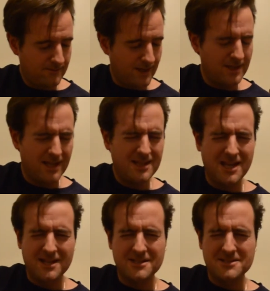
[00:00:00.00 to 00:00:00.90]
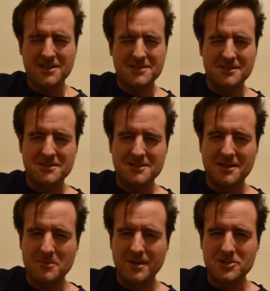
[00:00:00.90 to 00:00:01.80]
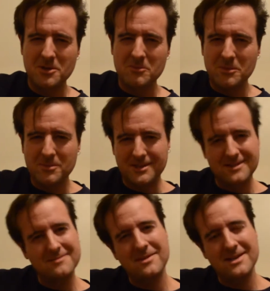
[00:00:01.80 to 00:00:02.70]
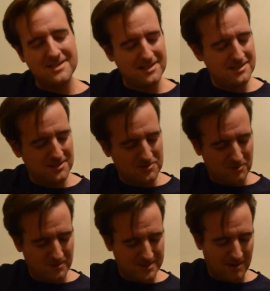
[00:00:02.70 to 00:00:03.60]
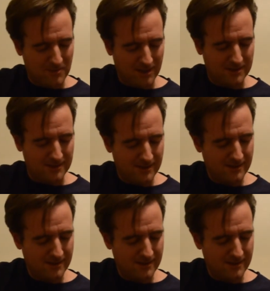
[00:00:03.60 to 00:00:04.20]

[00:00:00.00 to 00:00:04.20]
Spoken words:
And in the end, it sounds like this kind of big jumble, but it makes sense because you're always hammering on.